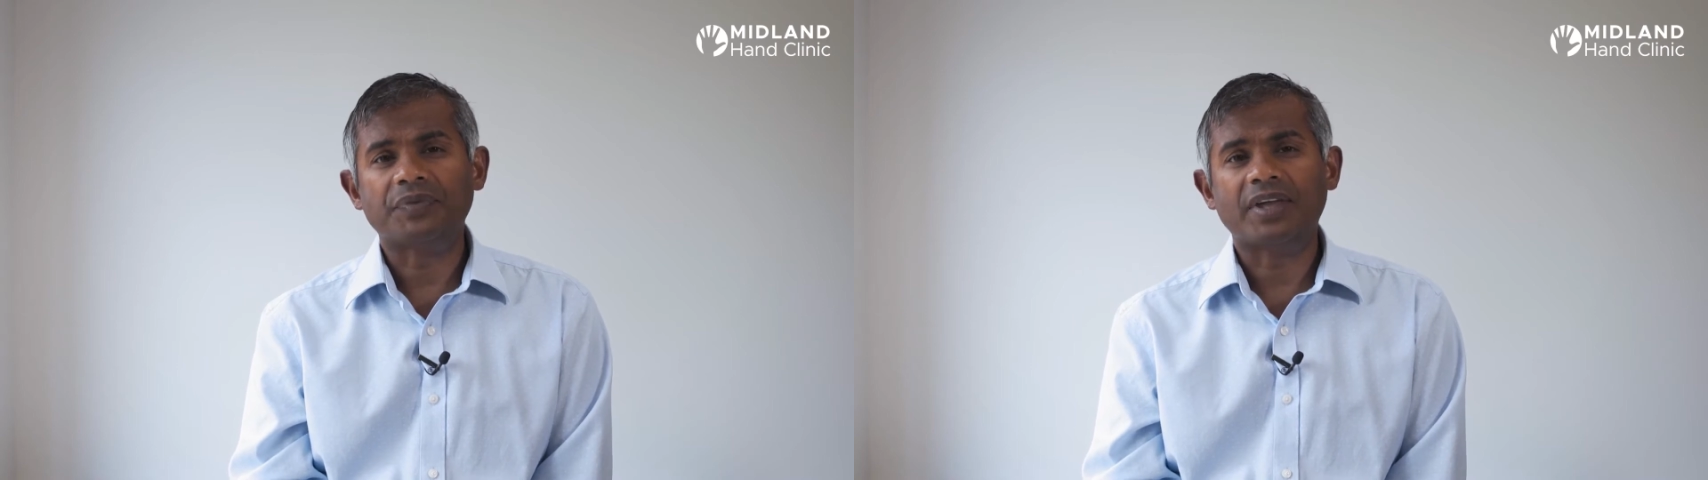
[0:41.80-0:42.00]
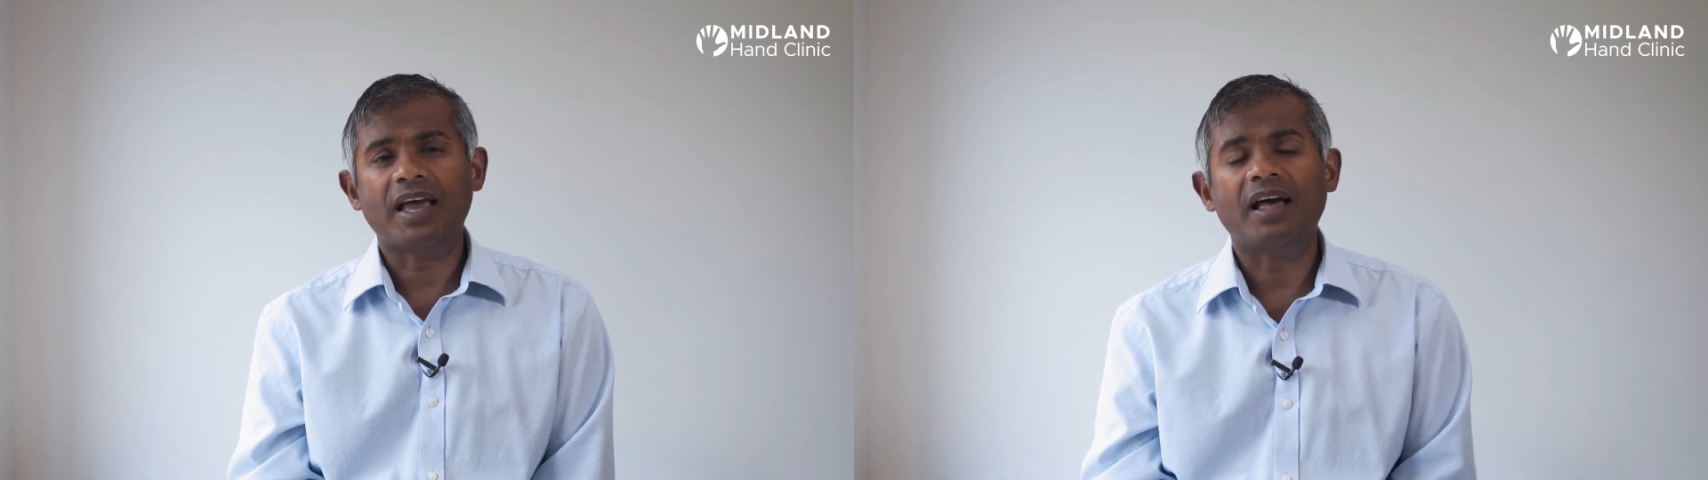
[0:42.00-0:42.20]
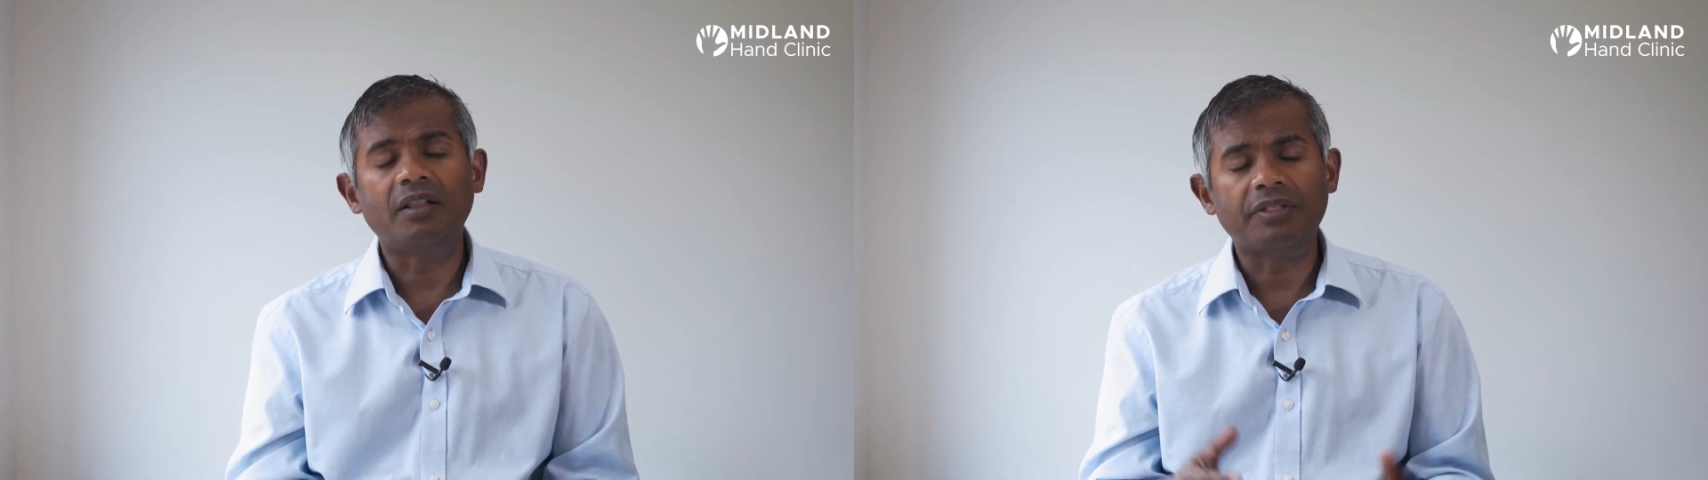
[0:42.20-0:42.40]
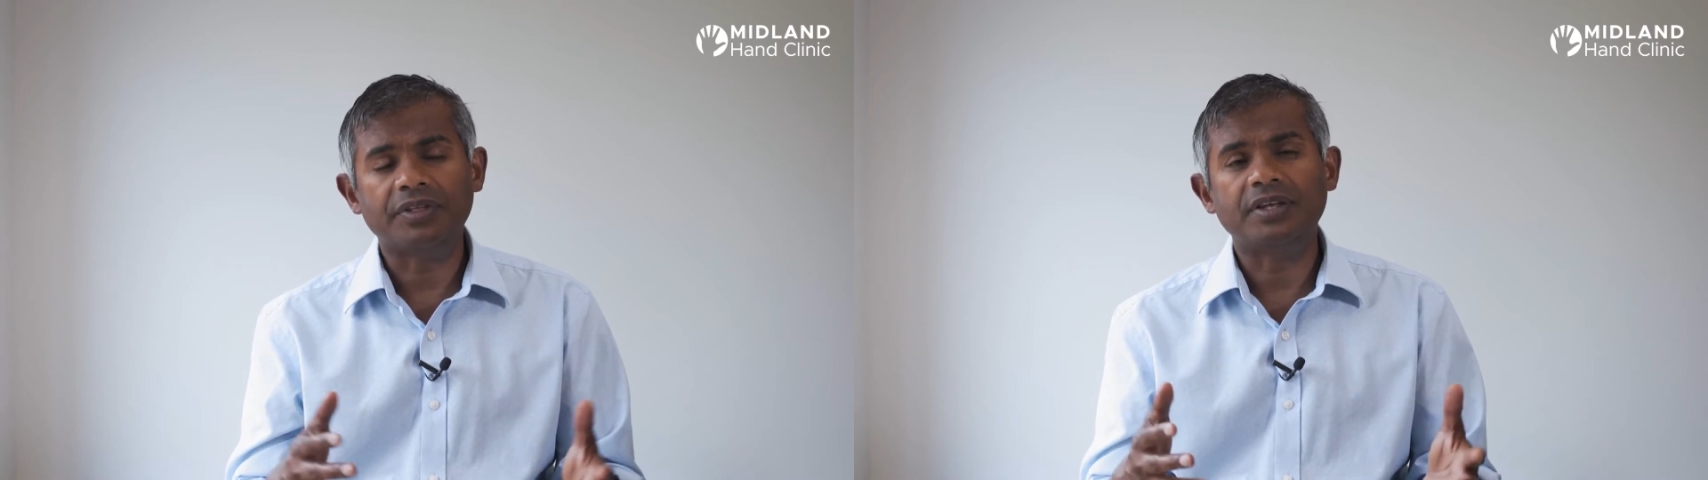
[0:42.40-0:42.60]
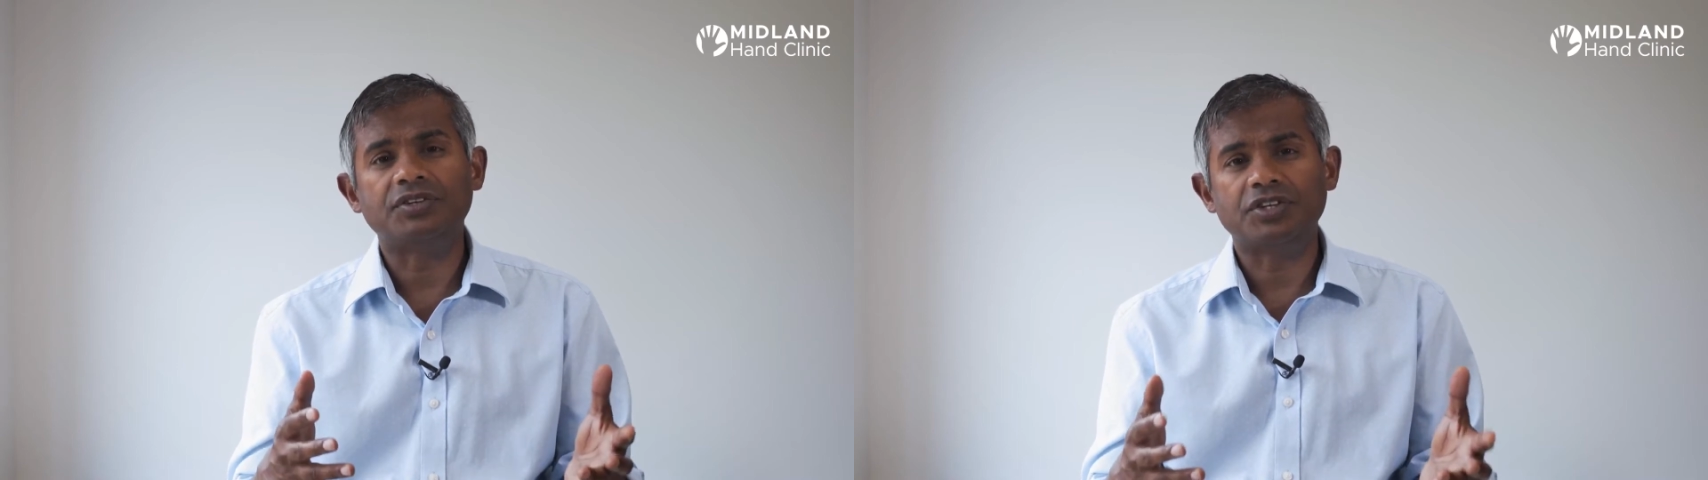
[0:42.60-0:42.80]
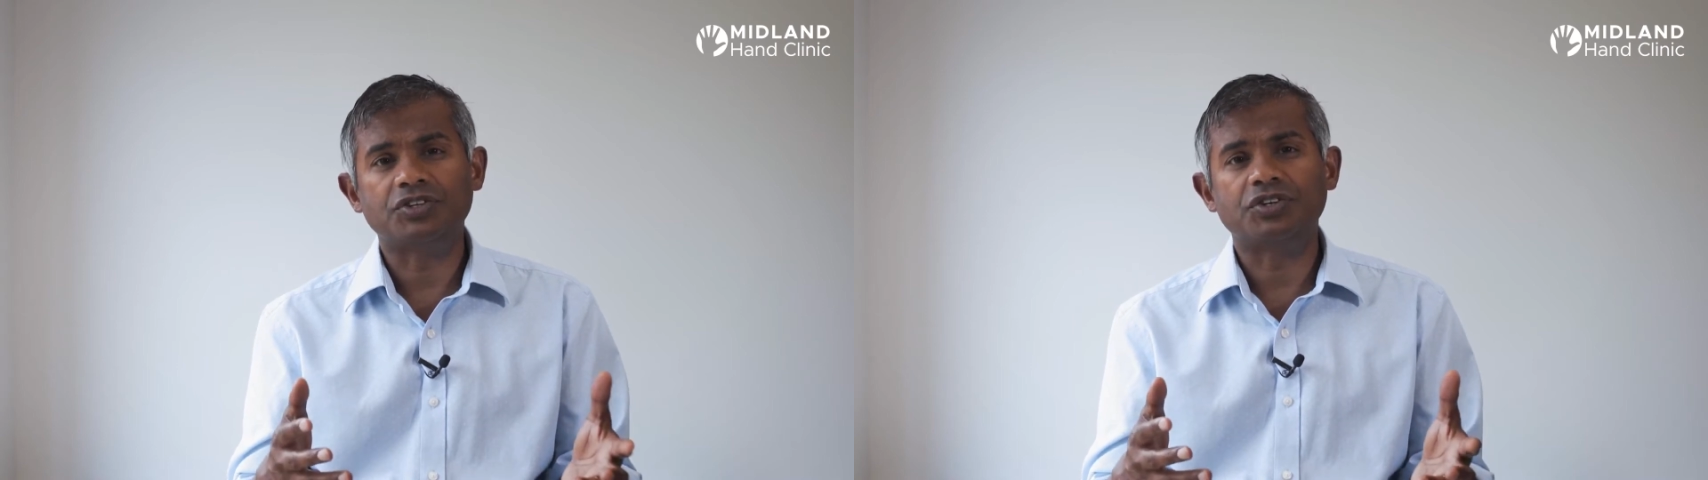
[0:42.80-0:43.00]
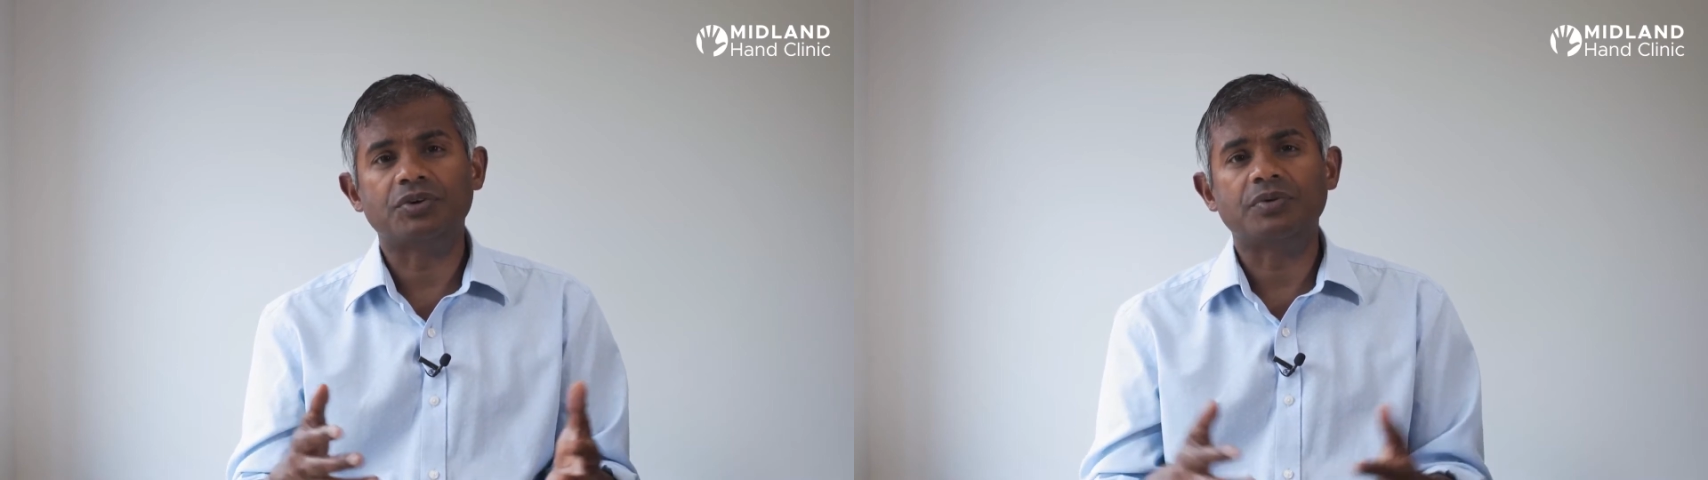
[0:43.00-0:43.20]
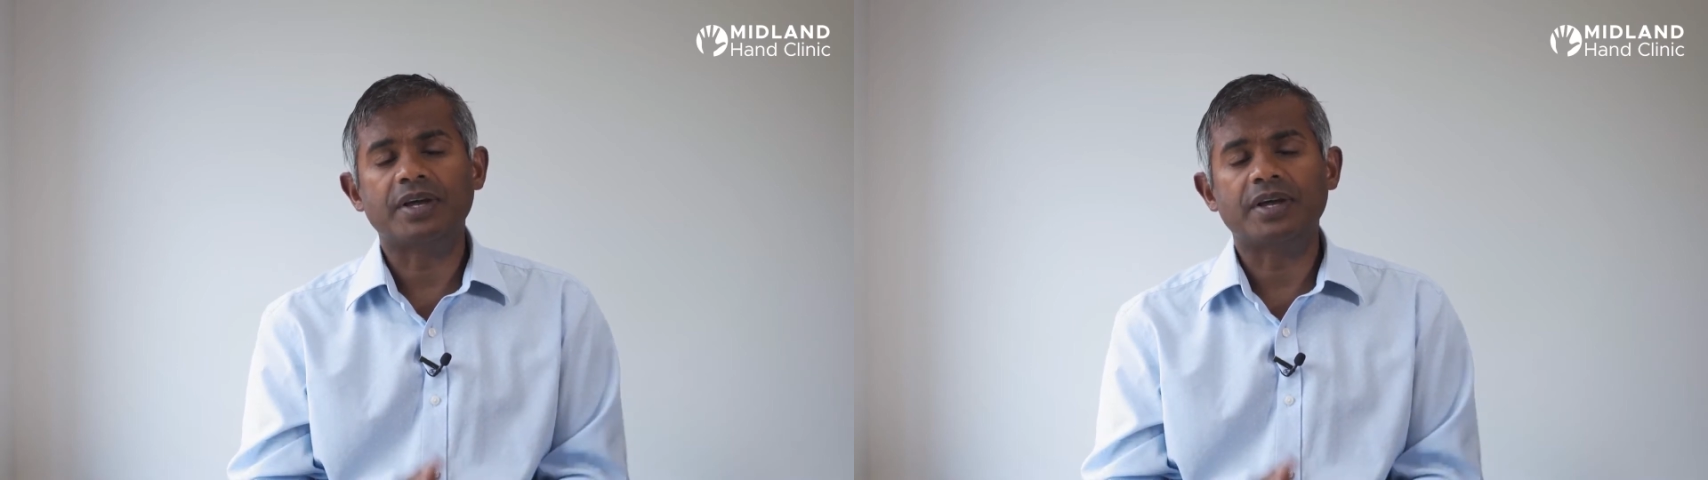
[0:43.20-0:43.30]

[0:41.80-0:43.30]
healthy tissue